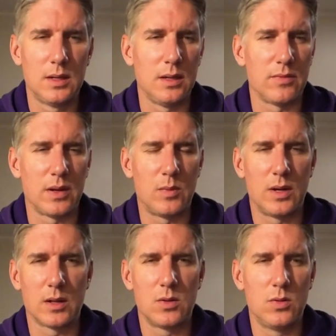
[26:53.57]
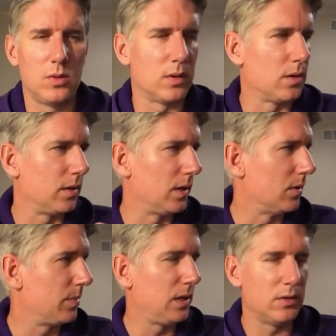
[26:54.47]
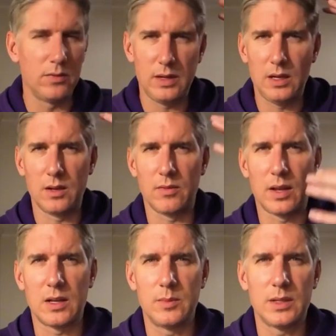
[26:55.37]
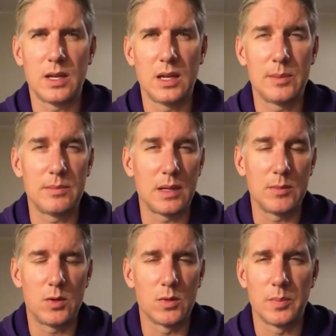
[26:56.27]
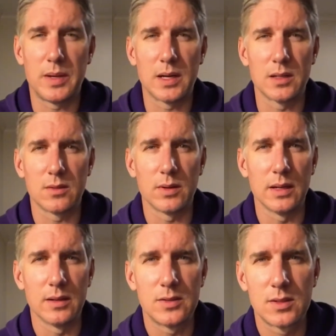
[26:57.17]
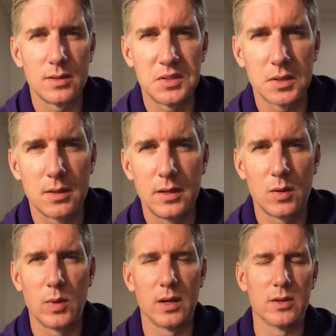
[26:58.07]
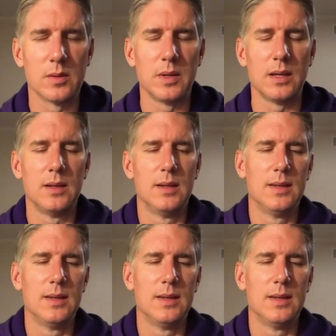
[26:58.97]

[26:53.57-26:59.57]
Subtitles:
If I want a cooler, you know, POV of a helmet cam, I'm going with the Pocket 3. This is a clear winner to me.